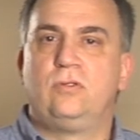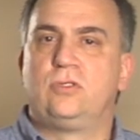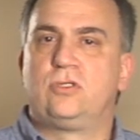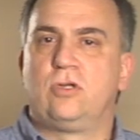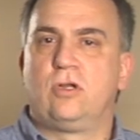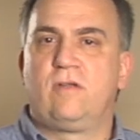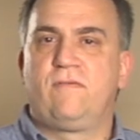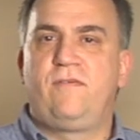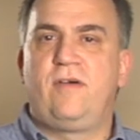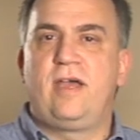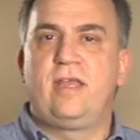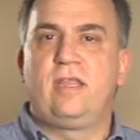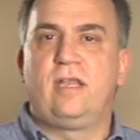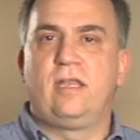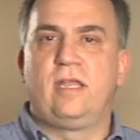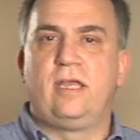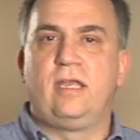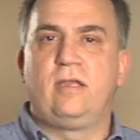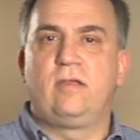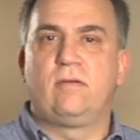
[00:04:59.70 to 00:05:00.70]
certify
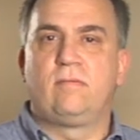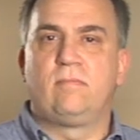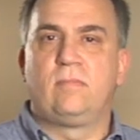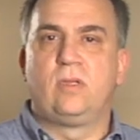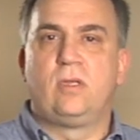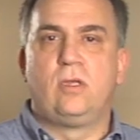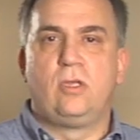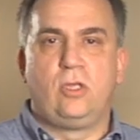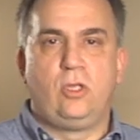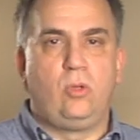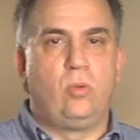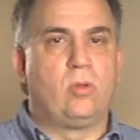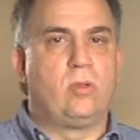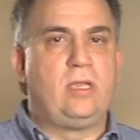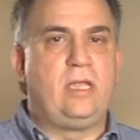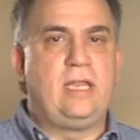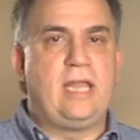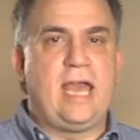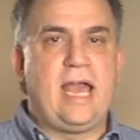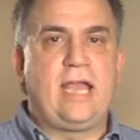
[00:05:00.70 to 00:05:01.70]
the link, you
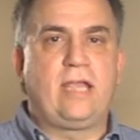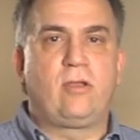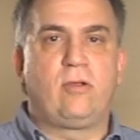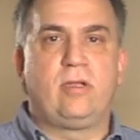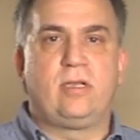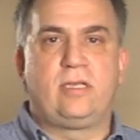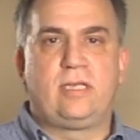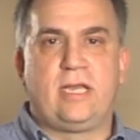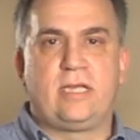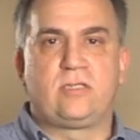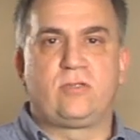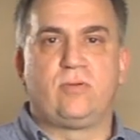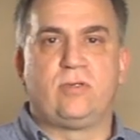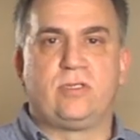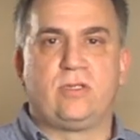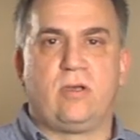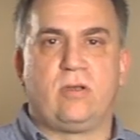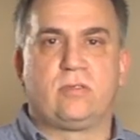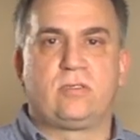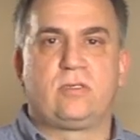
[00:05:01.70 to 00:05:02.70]
will need accurate test
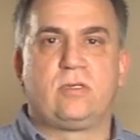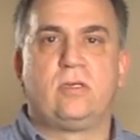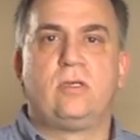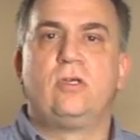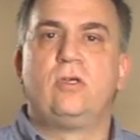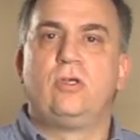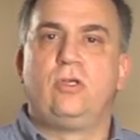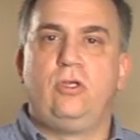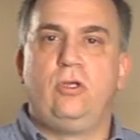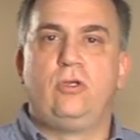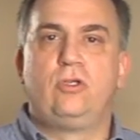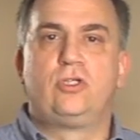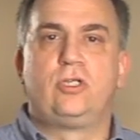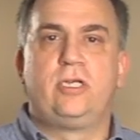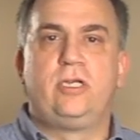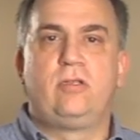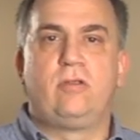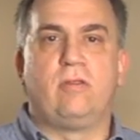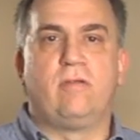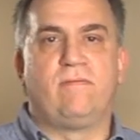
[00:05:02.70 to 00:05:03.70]
results,
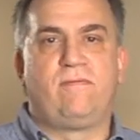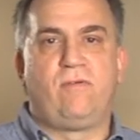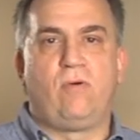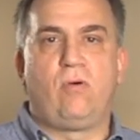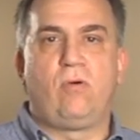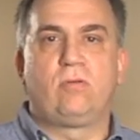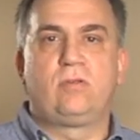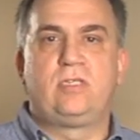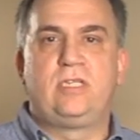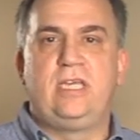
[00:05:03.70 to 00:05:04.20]
usually to the full